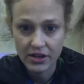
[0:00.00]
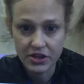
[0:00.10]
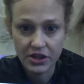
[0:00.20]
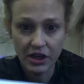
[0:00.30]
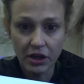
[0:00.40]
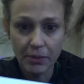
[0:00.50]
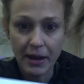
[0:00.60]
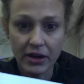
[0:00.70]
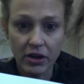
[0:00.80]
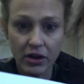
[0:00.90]
You're going to look
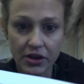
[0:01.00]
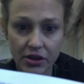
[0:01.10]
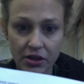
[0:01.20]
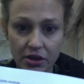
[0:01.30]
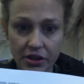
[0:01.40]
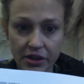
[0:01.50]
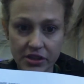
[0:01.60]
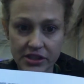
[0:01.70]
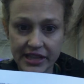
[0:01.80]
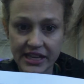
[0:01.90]
back on your
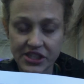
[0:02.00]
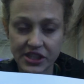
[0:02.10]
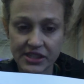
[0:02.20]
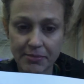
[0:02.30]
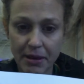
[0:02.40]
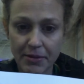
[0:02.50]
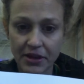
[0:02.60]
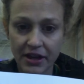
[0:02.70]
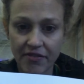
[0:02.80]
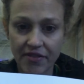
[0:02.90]
sketches, and maybe you're
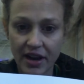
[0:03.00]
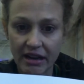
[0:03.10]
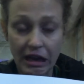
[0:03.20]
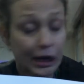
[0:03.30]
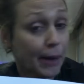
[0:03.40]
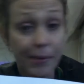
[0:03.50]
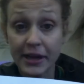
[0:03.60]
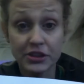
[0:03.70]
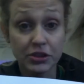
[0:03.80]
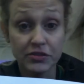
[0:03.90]
going to find like a
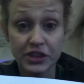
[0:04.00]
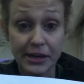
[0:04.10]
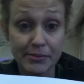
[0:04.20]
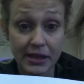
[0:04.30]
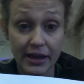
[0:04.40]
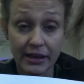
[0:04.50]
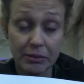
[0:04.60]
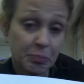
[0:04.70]
picture of James Lick.